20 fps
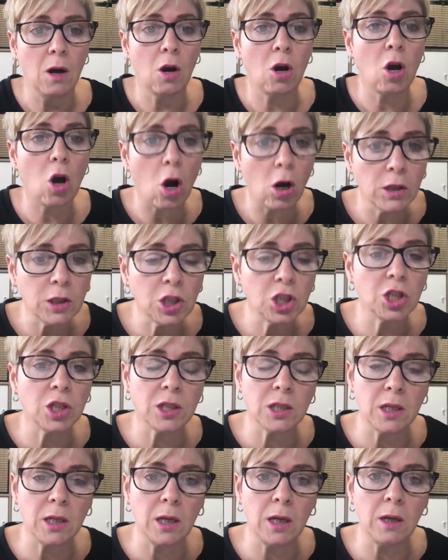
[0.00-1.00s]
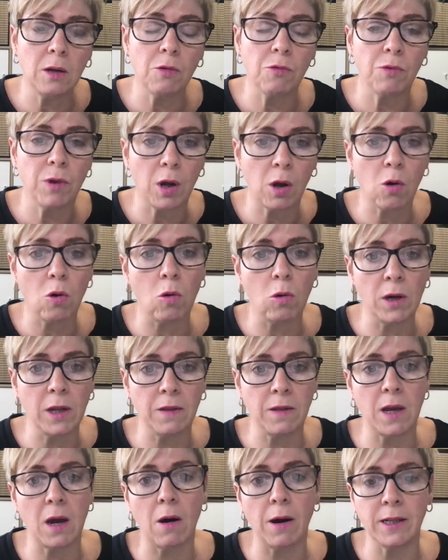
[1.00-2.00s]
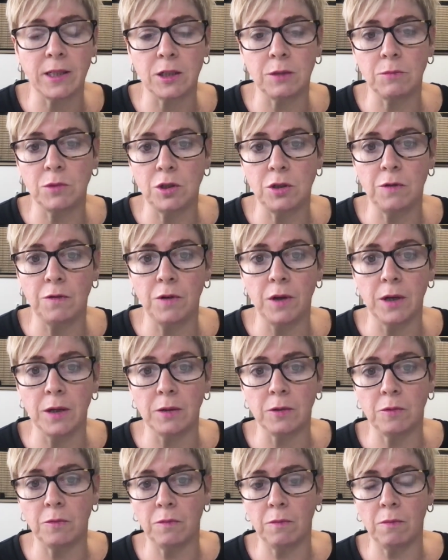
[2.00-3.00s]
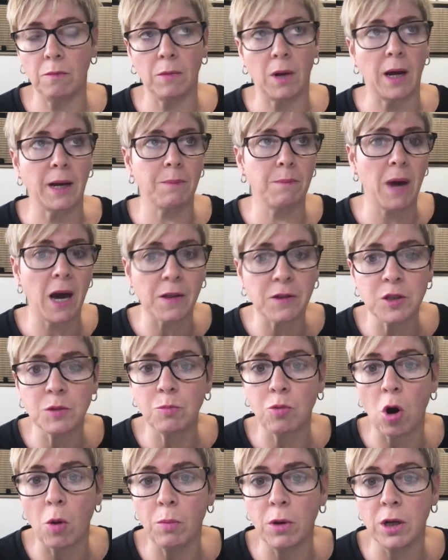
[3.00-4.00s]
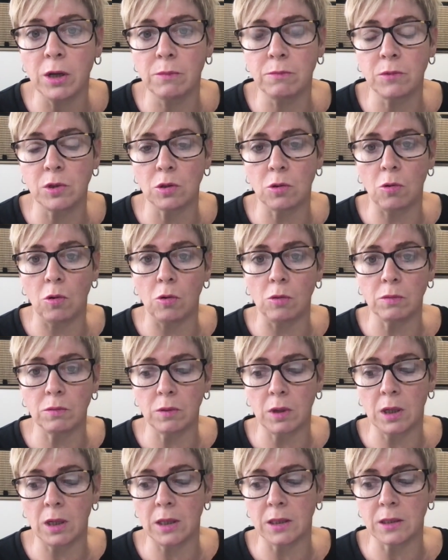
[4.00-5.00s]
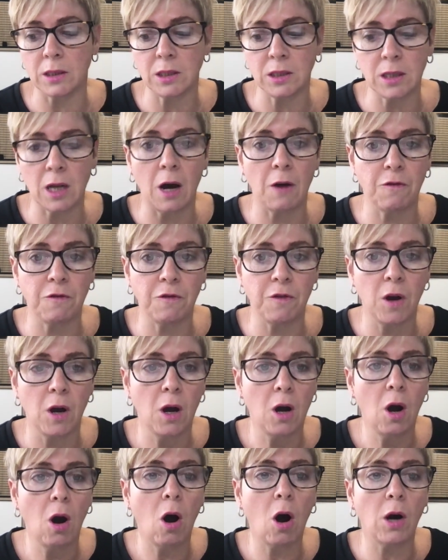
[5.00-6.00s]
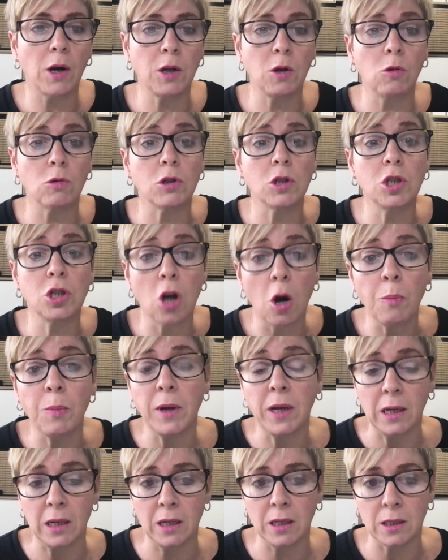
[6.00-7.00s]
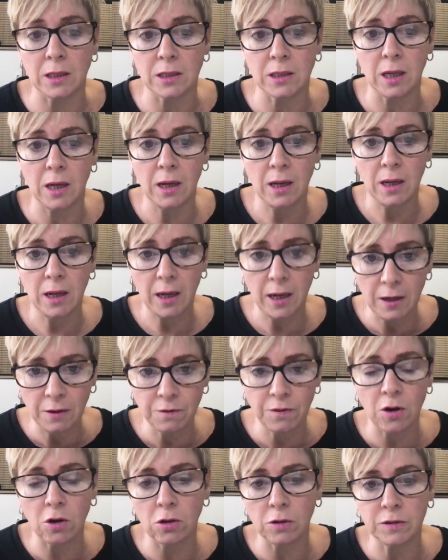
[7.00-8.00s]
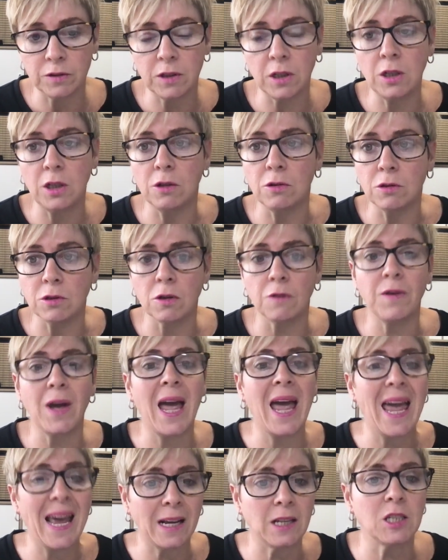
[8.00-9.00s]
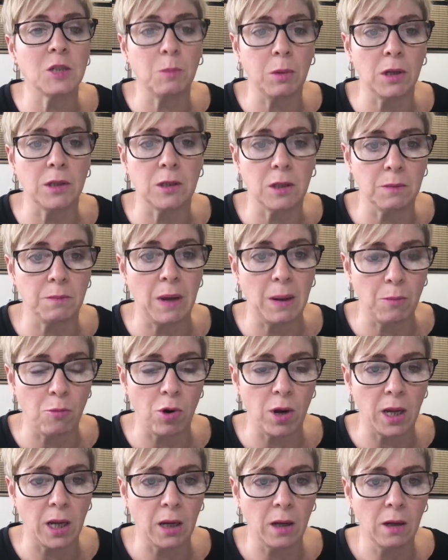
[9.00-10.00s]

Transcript: Consciously recalling the items you've learned, like maths problems or stuff on your shopping list, involves the use of explicit memory.